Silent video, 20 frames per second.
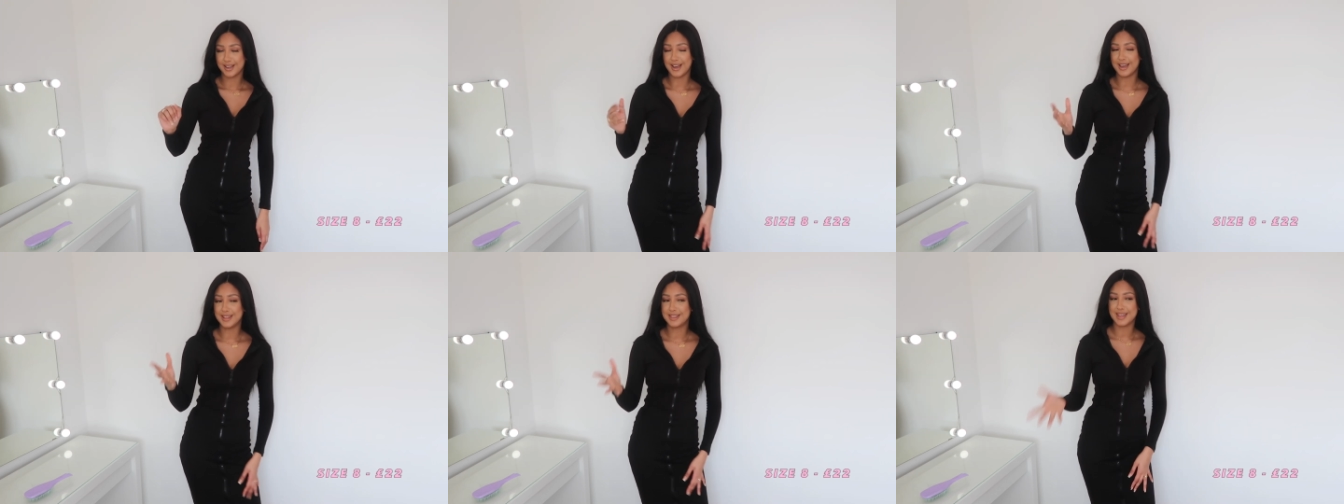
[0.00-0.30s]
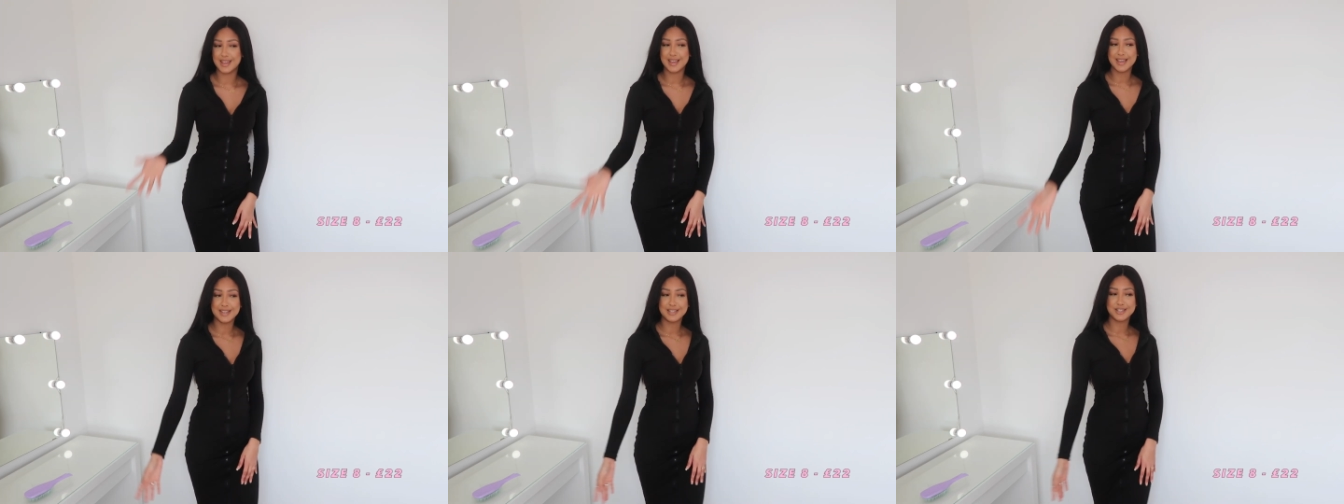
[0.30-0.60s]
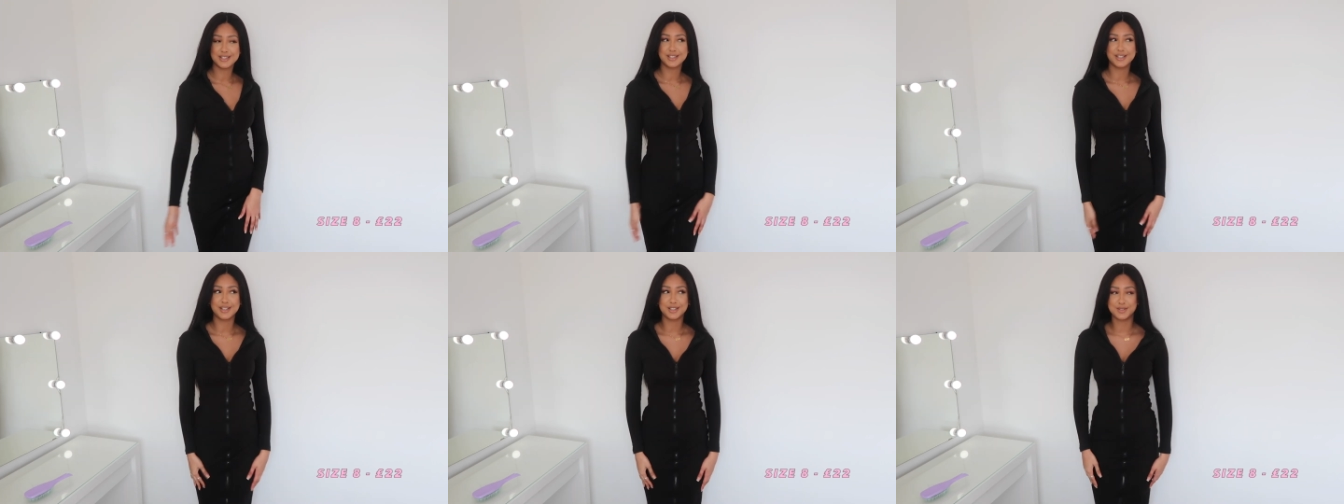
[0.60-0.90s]
I think it
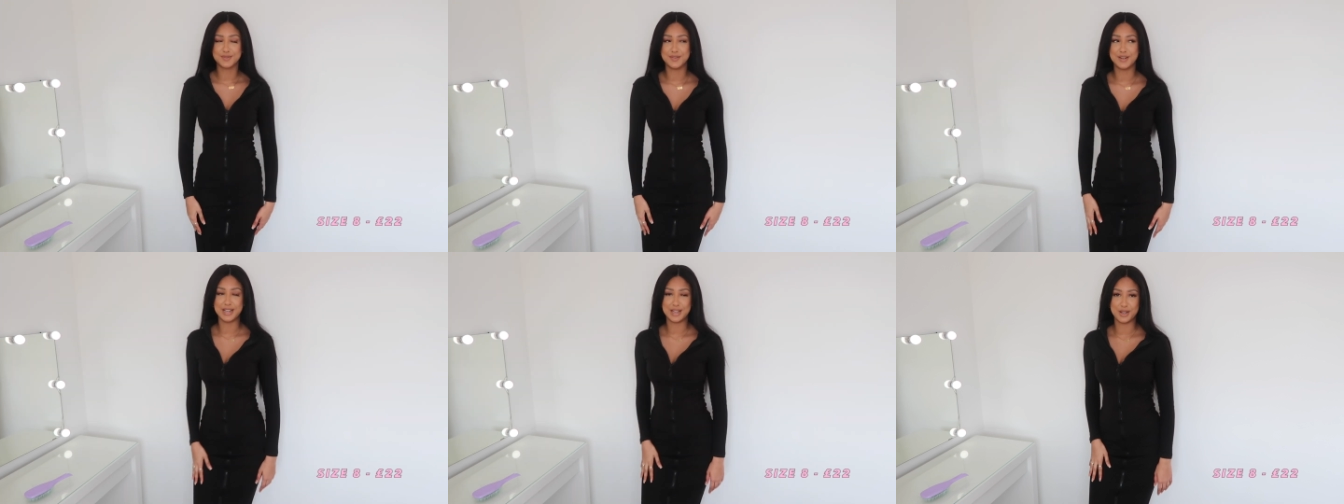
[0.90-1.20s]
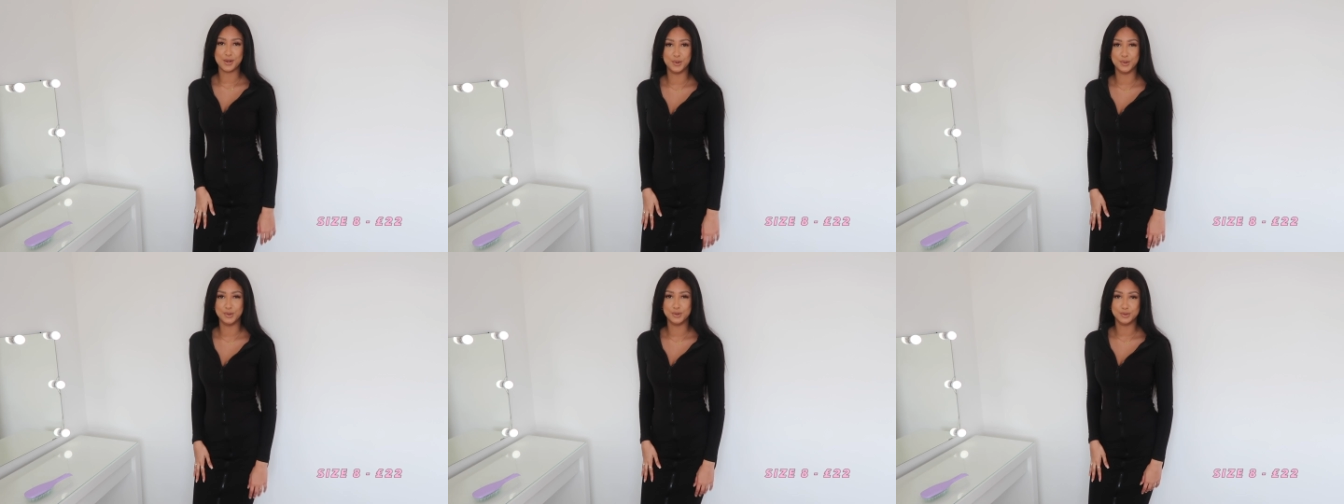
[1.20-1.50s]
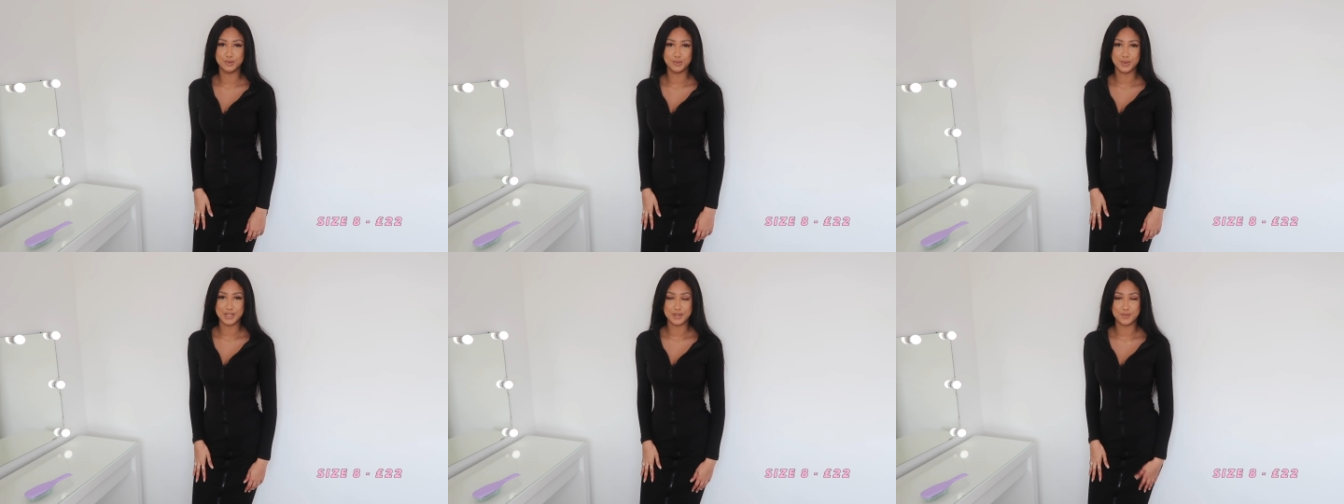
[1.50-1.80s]
just looks really
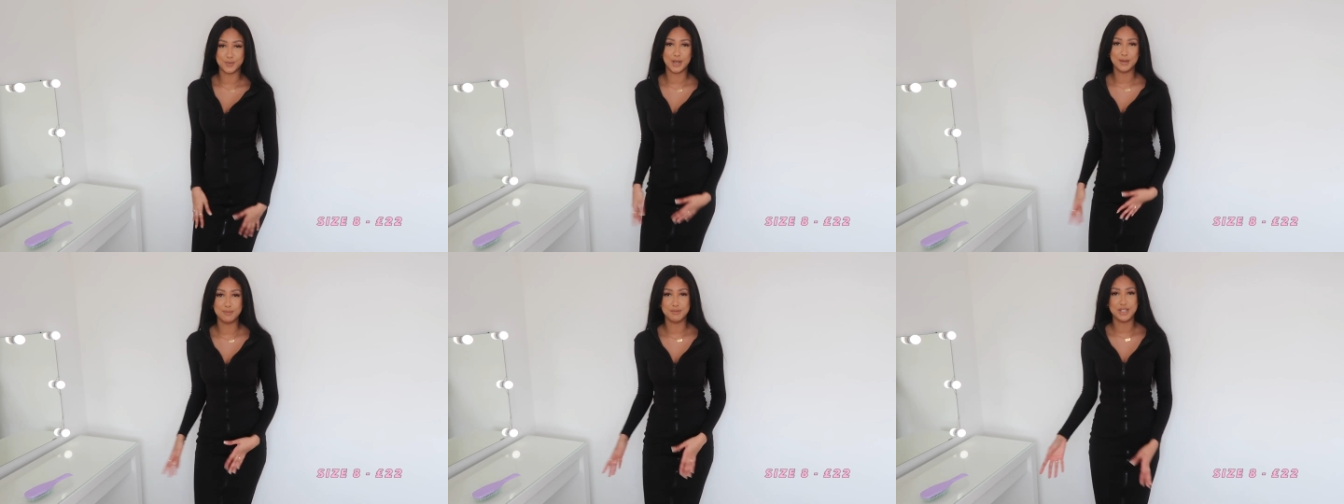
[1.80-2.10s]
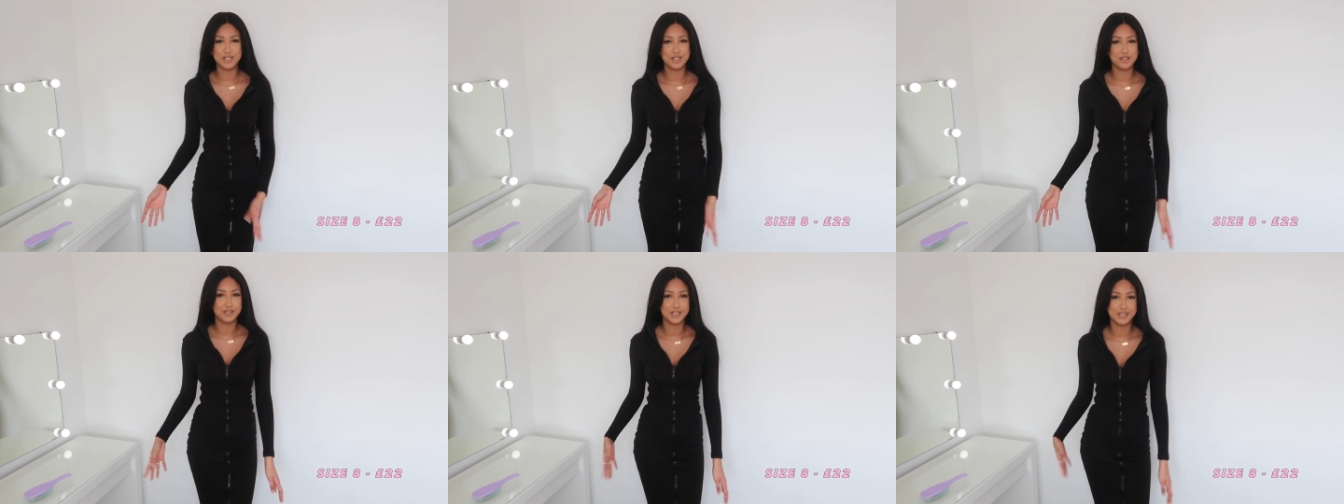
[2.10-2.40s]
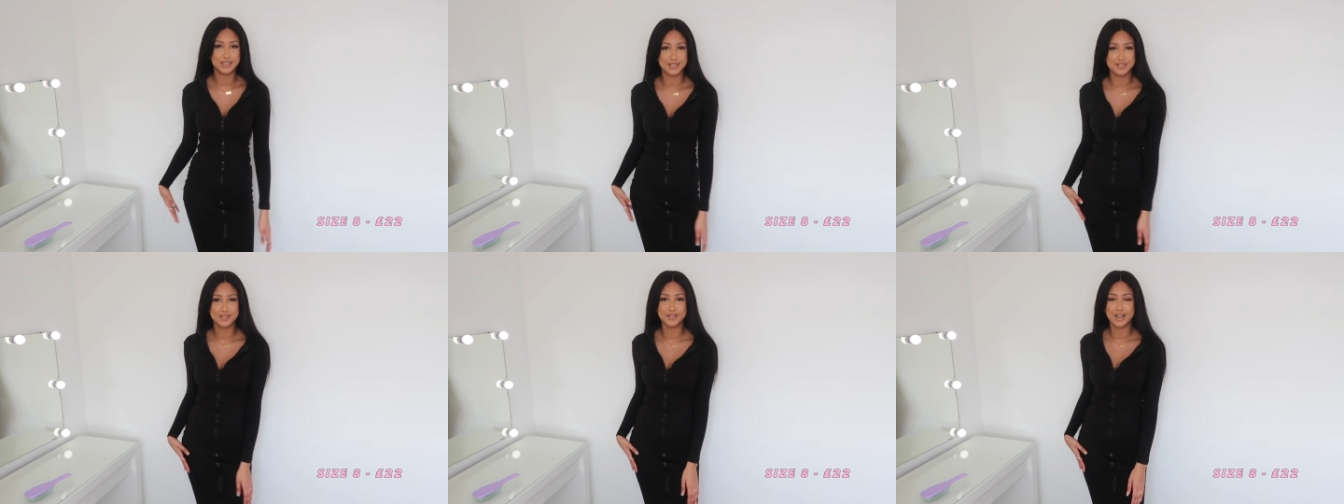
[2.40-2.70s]
cool when you wear midi
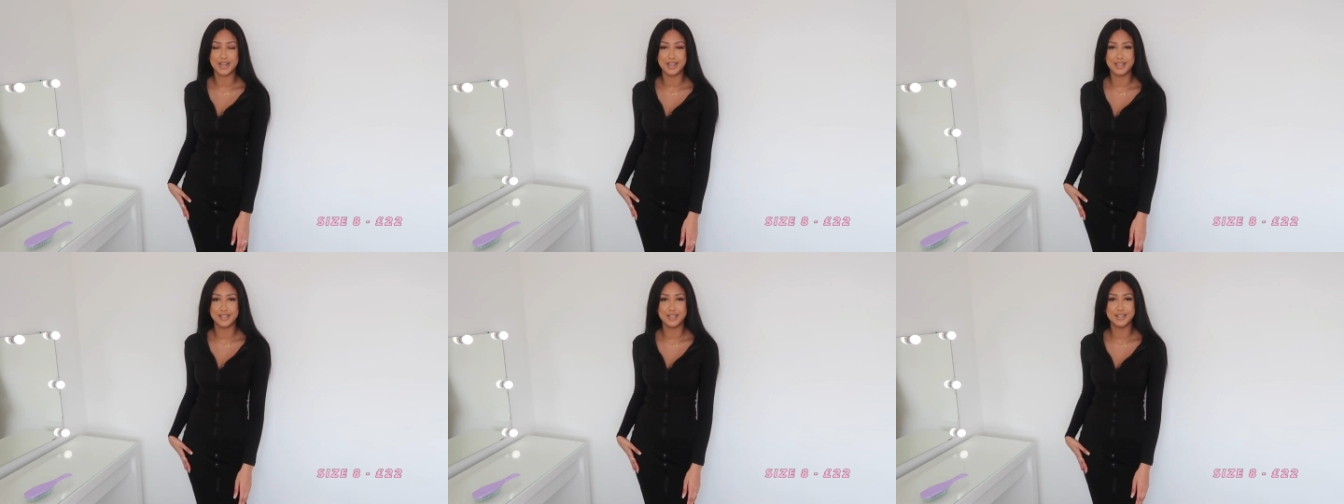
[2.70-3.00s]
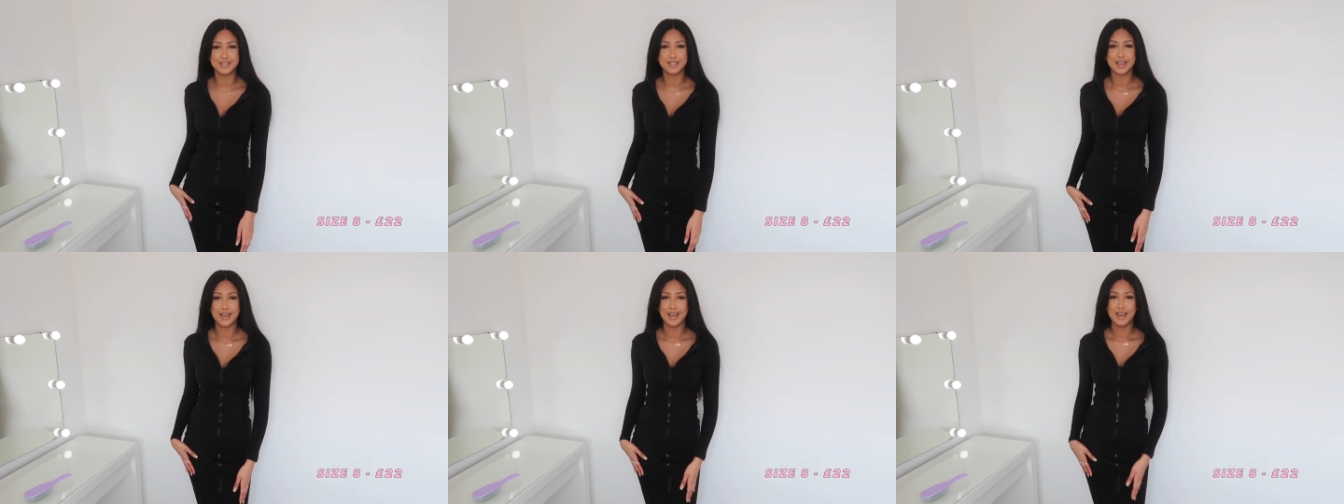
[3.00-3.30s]
dress and trainers.